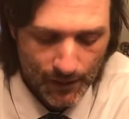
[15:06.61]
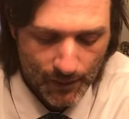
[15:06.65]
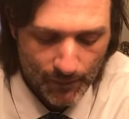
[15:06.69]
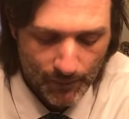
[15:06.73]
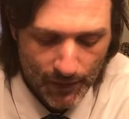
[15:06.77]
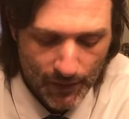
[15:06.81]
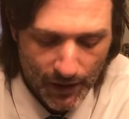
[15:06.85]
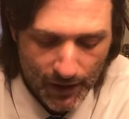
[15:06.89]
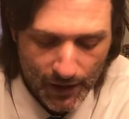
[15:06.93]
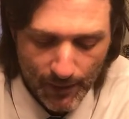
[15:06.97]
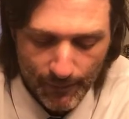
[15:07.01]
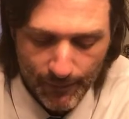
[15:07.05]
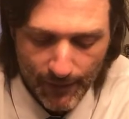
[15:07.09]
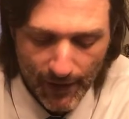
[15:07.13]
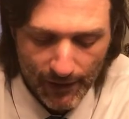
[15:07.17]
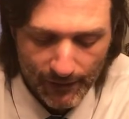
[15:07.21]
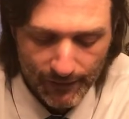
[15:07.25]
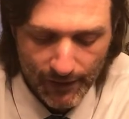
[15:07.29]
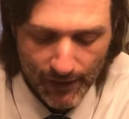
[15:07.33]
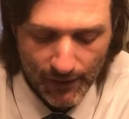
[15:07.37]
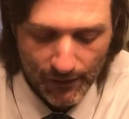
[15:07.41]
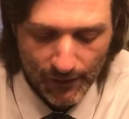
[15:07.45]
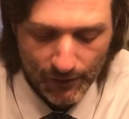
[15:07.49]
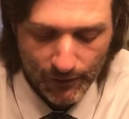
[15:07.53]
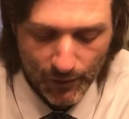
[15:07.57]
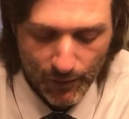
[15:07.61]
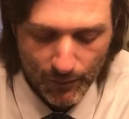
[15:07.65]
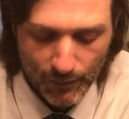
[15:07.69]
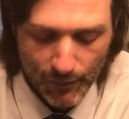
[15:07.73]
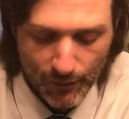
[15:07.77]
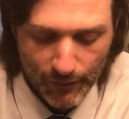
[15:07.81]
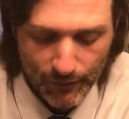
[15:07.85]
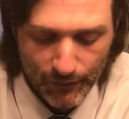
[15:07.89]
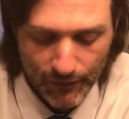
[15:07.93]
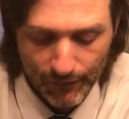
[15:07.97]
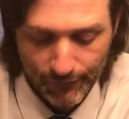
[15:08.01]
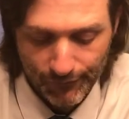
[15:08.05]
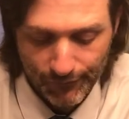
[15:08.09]
Pick up that town
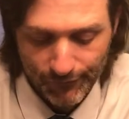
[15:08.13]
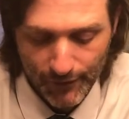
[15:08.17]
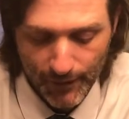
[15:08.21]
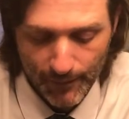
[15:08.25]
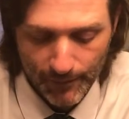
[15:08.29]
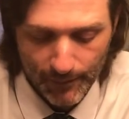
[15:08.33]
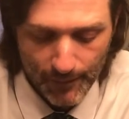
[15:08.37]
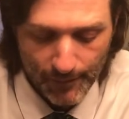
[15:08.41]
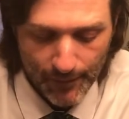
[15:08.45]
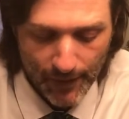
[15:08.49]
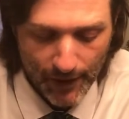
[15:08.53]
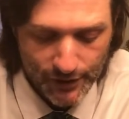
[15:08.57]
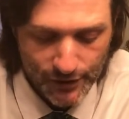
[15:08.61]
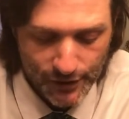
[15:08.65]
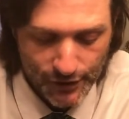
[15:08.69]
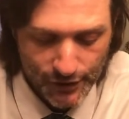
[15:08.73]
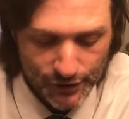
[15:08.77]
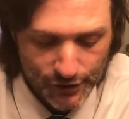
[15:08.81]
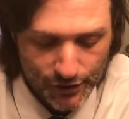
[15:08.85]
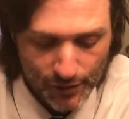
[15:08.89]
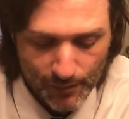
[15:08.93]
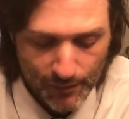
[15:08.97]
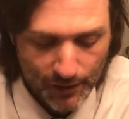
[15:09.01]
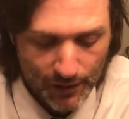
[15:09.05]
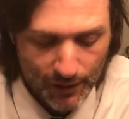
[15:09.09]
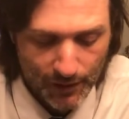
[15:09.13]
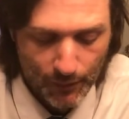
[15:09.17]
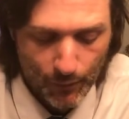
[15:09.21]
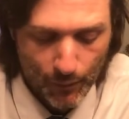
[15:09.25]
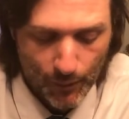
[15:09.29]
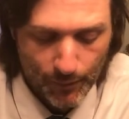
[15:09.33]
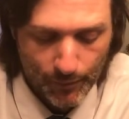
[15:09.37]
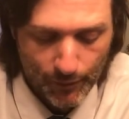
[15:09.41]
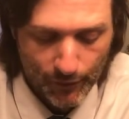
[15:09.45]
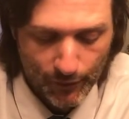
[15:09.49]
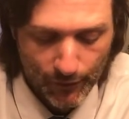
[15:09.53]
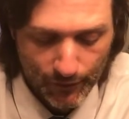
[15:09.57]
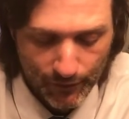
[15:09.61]
almost and flip the pages so many to a
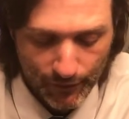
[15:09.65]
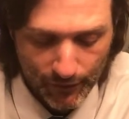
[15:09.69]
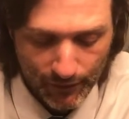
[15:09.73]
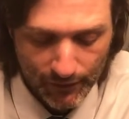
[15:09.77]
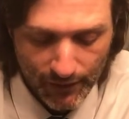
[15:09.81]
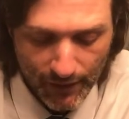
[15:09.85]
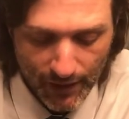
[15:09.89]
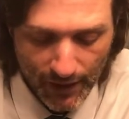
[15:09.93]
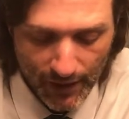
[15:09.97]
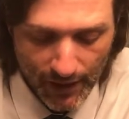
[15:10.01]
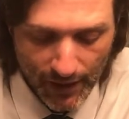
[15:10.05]
person,